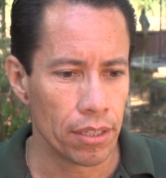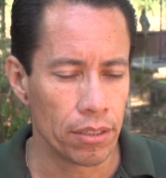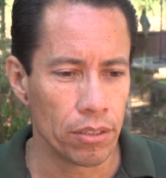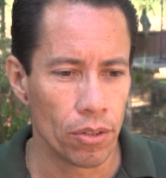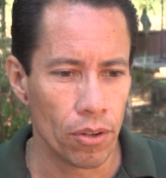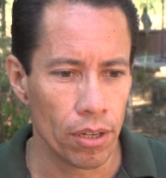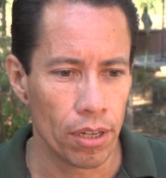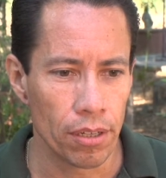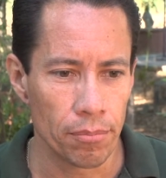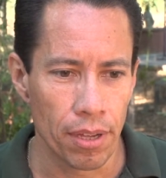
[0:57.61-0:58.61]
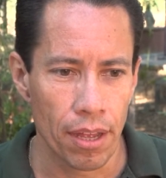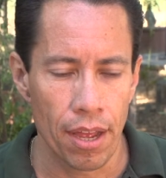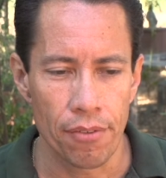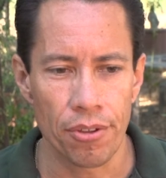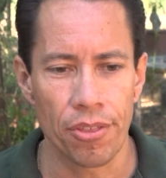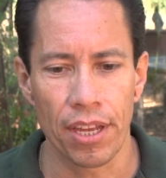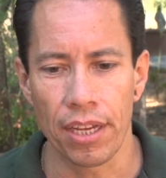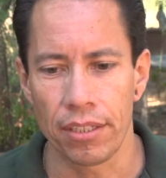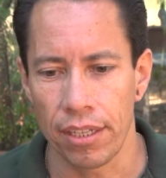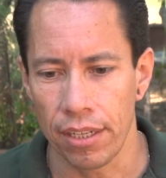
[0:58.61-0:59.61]
You know, Everything
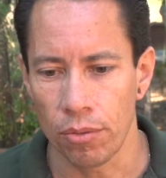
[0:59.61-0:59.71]
I did